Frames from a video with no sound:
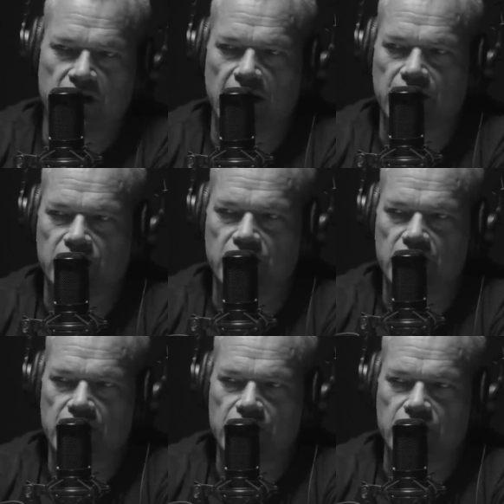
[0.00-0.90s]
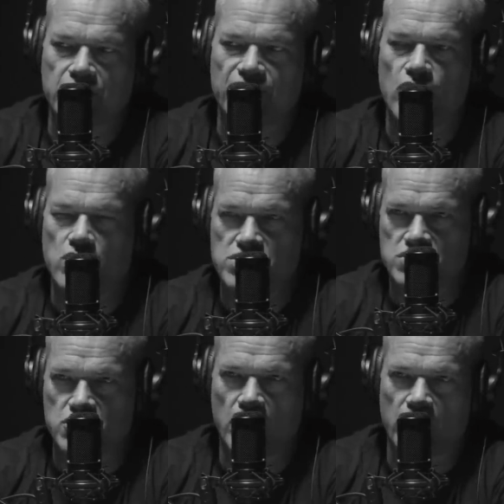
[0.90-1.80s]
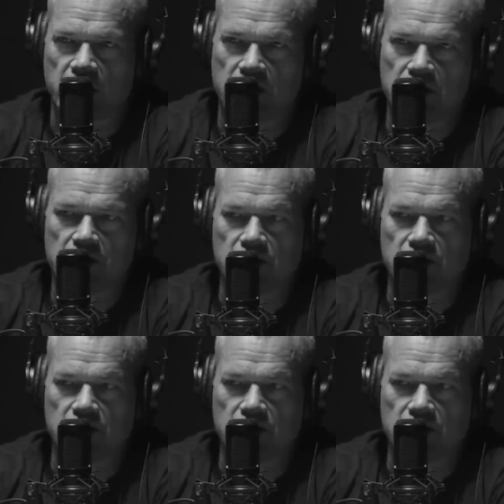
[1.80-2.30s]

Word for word: Now your your force is growing.